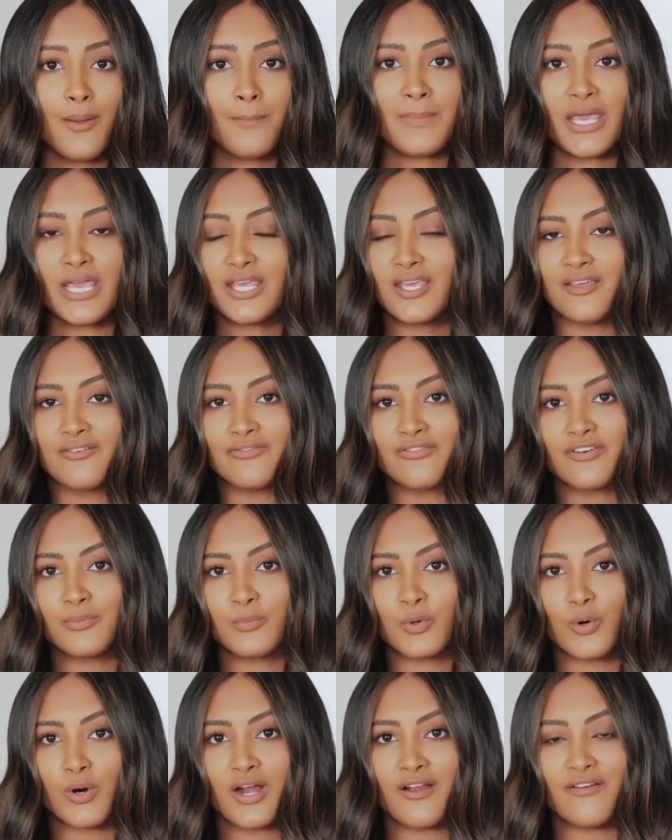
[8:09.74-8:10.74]
making for
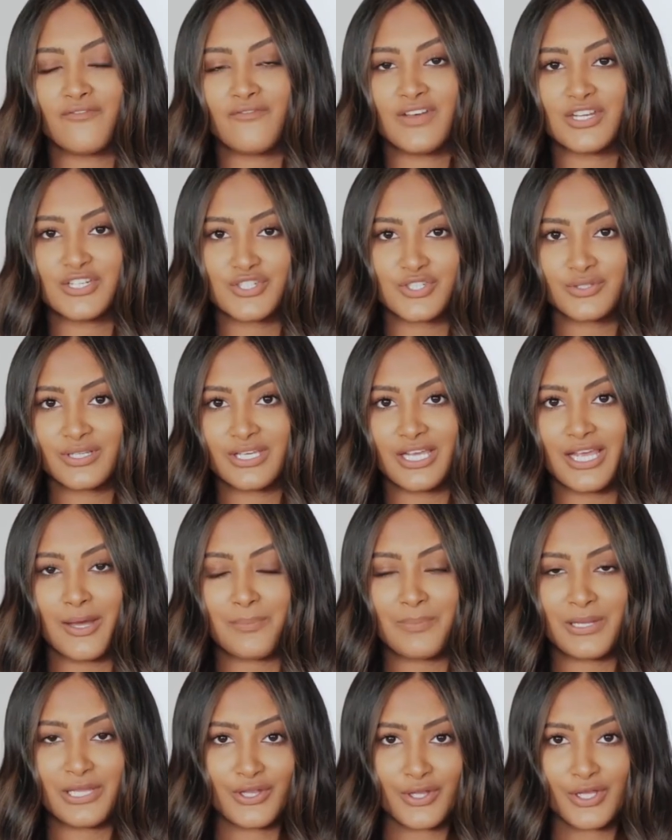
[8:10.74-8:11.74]
more visually
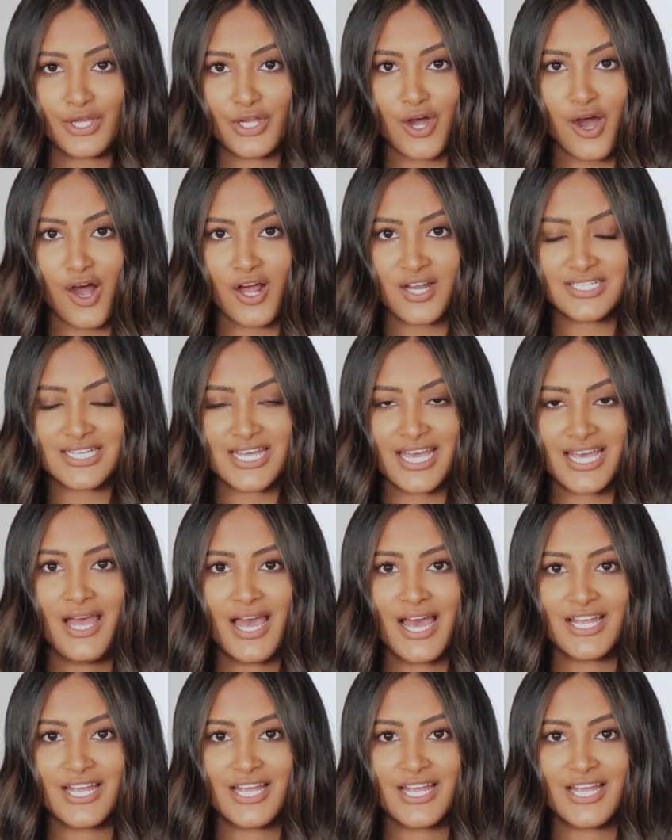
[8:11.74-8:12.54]
appealing content